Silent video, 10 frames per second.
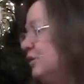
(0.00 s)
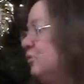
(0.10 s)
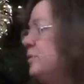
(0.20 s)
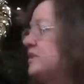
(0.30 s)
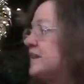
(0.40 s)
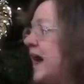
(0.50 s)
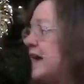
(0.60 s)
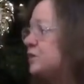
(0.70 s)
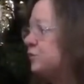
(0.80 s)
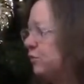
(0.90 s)
we must
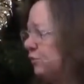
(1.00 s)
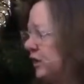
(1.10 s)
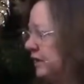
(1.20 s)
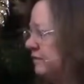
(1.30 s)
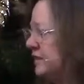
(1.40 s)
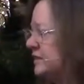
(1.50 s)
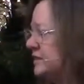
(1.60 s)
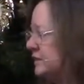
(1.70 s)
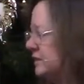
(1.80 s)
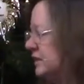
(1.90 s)
ask for forgiveness